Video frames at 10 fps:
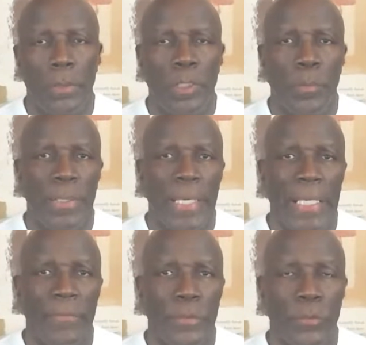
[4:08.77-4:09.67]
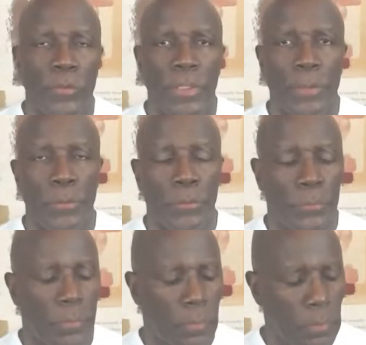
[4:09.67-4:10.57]
The behavior
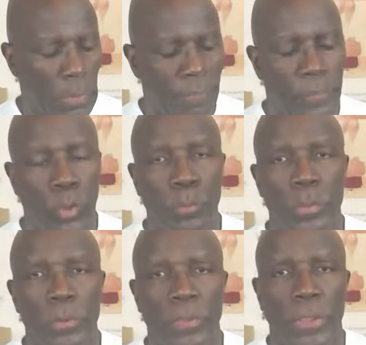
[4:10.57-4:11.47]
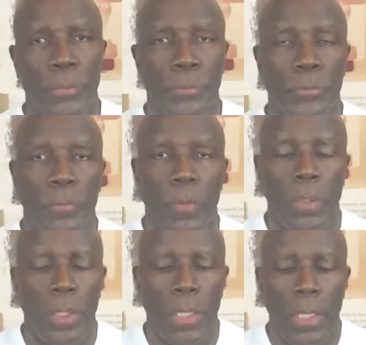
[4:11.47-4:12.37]
tears, the verbal tears
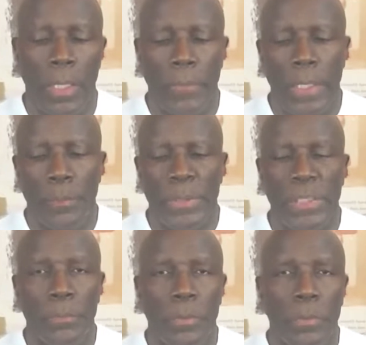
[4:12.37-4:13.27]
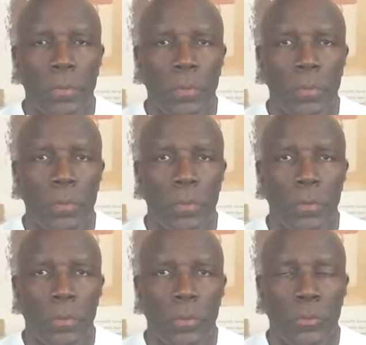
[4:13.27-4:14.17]
that people
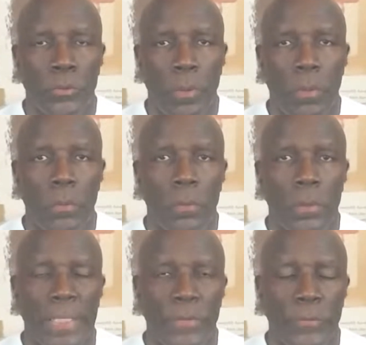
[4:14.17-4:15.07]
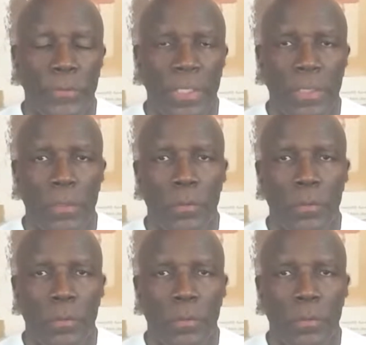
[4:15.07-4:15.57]
show and say.